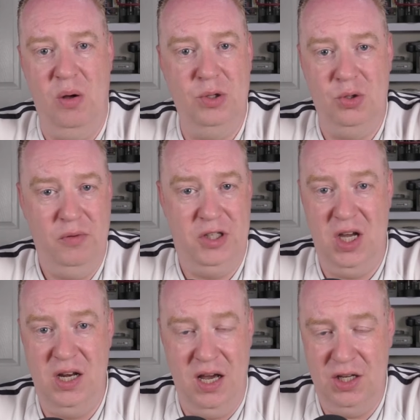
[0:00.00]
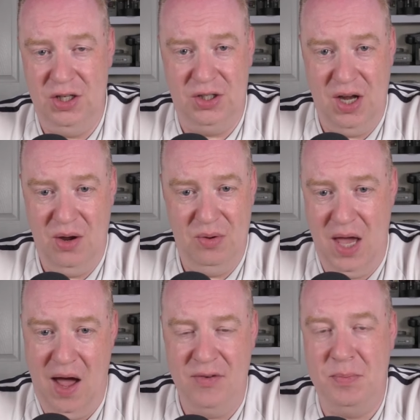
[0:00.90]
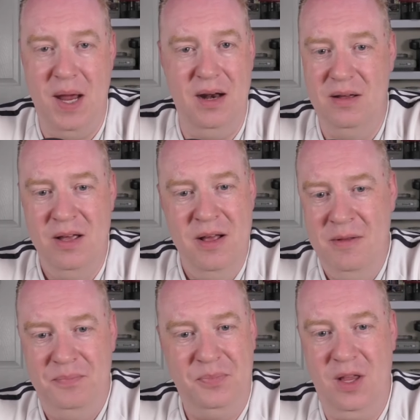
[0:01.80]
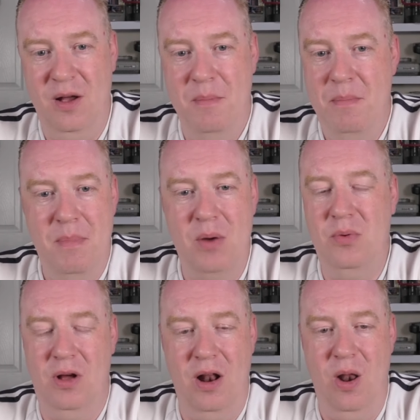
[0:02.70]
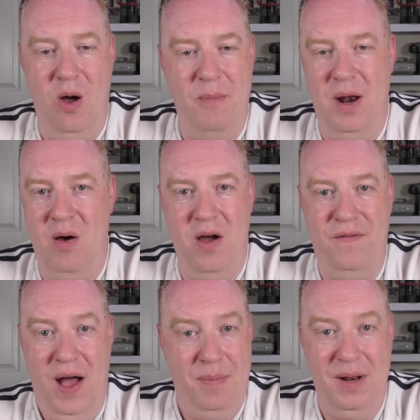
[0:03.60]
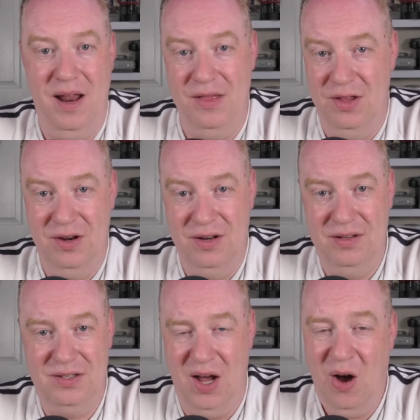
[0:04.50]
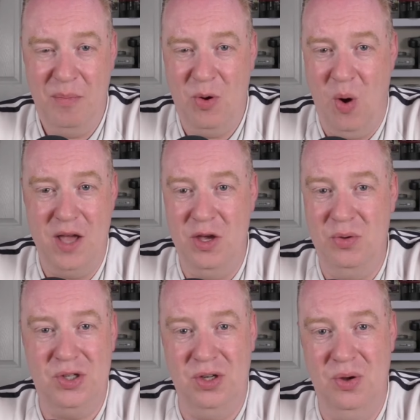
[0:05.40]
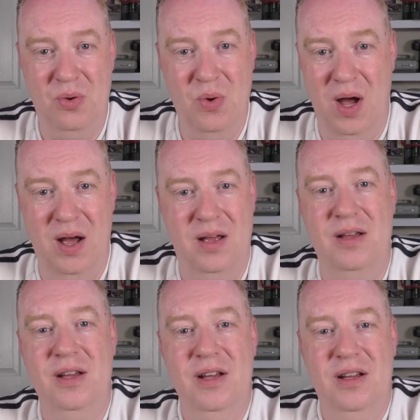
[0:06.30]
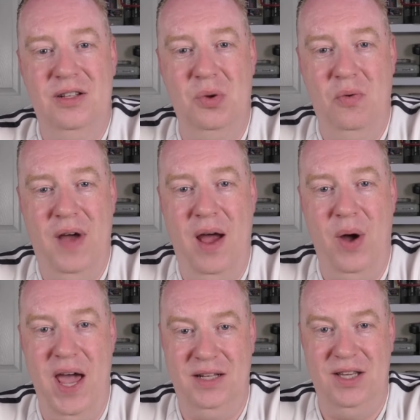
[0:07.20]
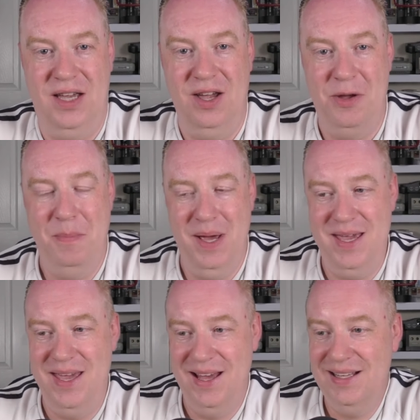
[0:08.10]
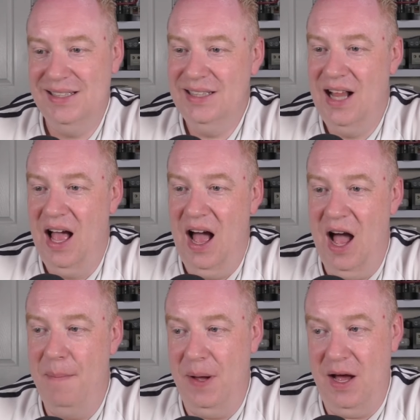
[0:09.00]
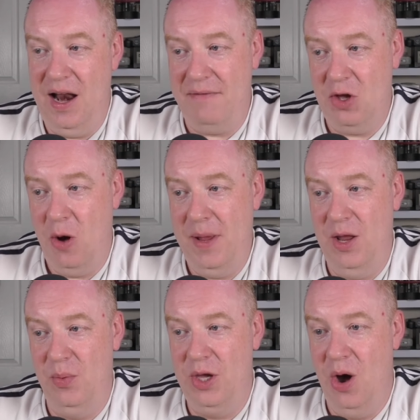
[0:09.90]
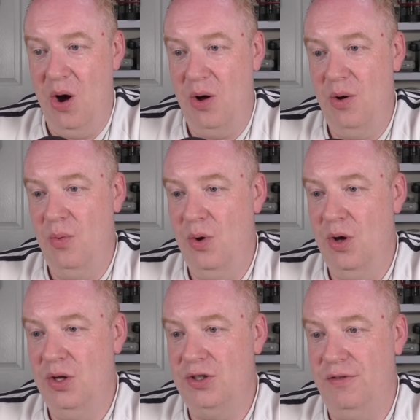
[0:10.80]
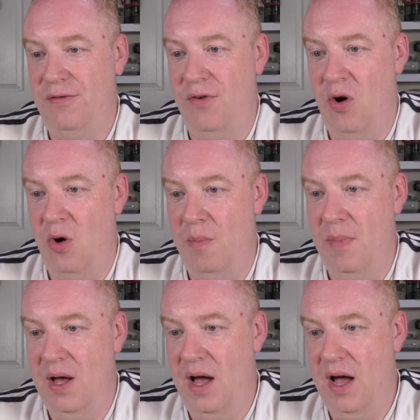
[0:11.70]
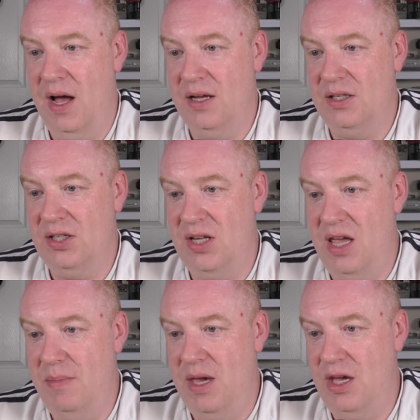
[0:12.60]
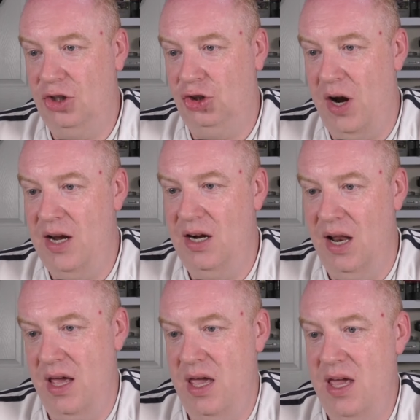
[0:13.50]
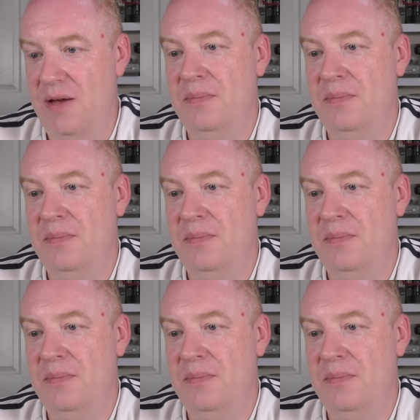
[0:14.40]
was sort of a teenager. So yeah, I've spent a lot of my life up in London, so I'm quite used to sort of how hectic it can be. But another comment that we got was from Steamy Train Lee.